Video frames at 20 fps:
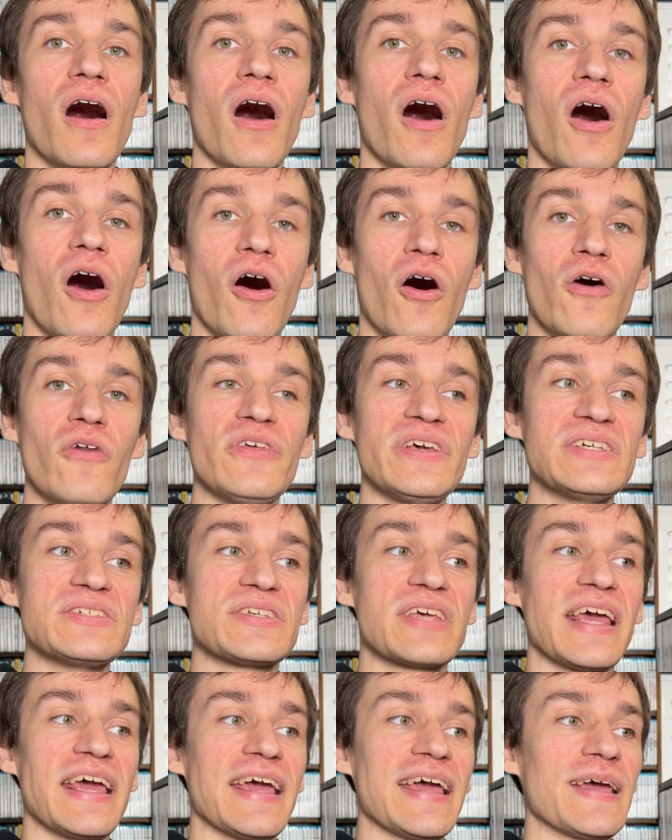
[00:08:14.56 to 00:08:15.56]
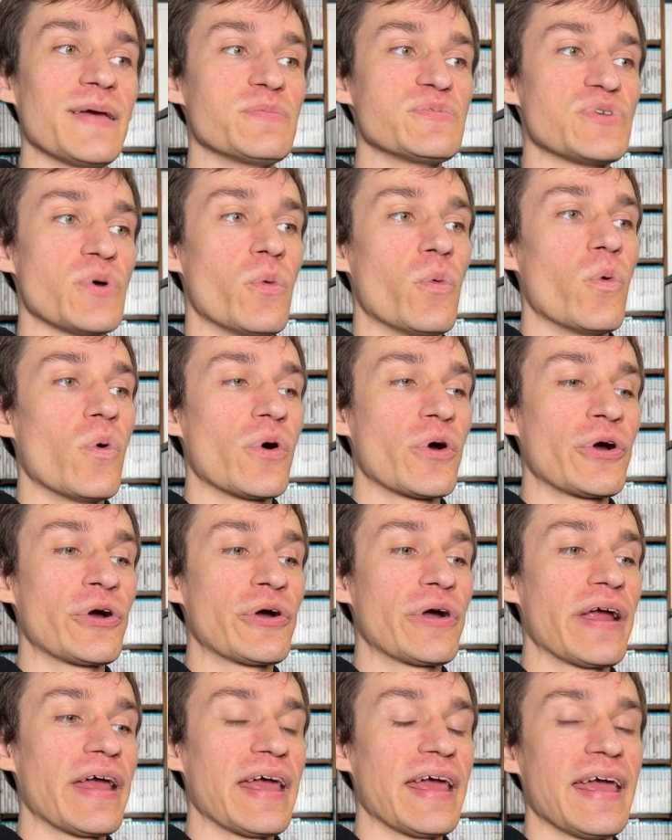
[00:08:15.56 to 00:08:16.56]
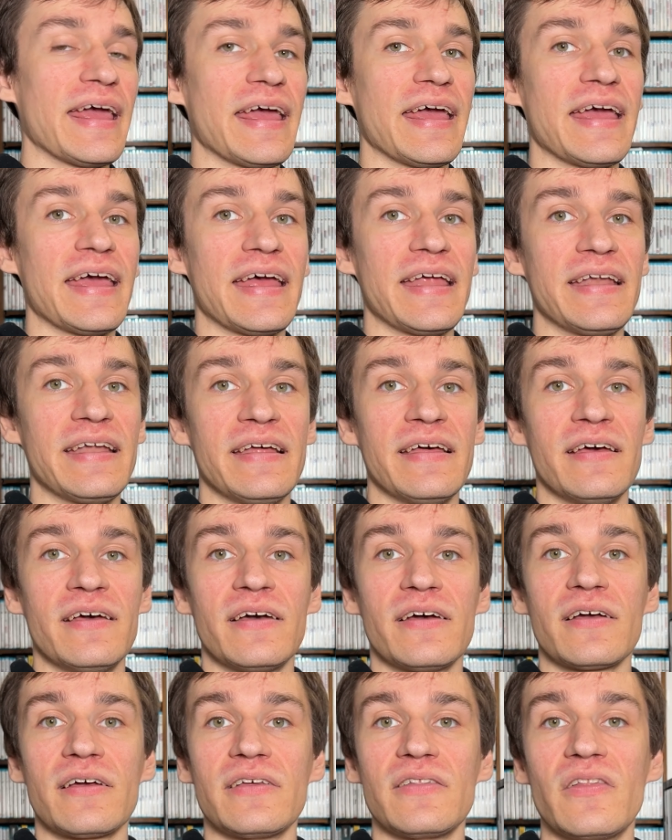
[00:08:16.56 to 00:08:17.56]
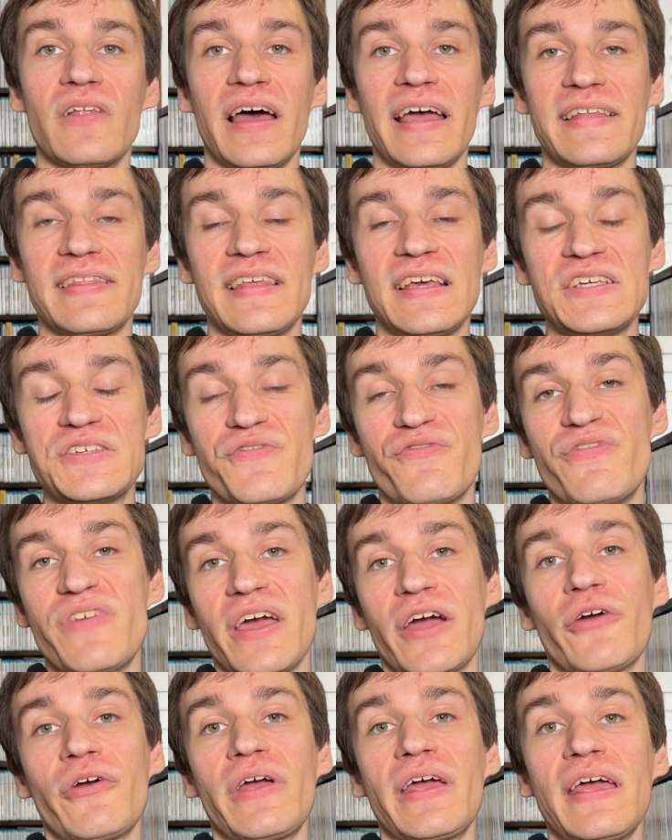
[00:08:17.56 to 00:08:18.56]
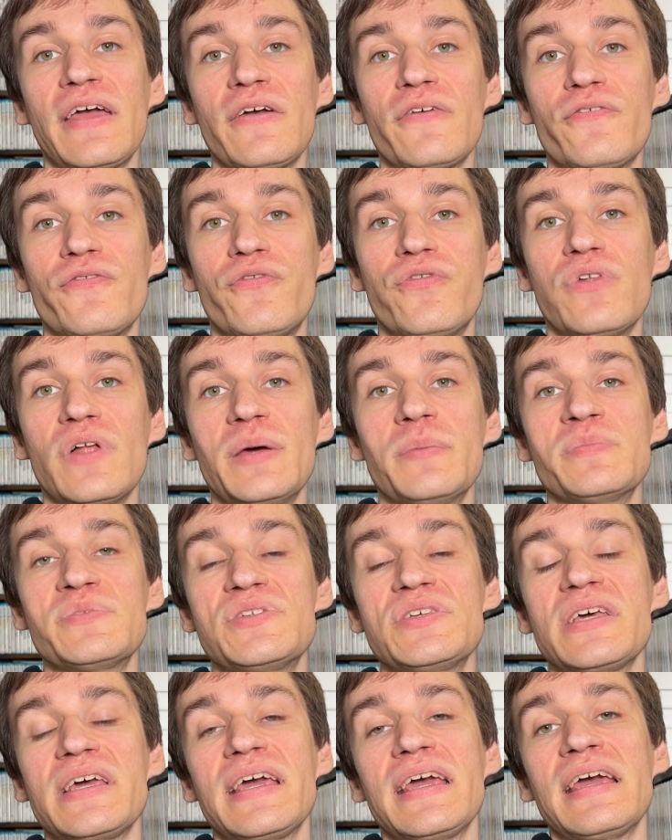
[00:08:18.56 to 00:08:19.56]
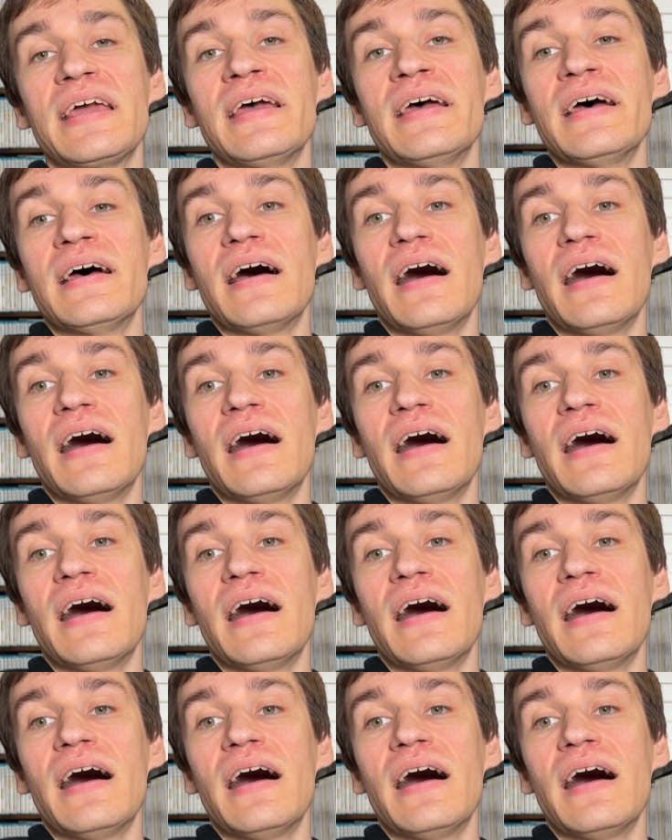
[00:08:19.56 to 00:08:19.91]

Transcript: all these games were in like these very flimsy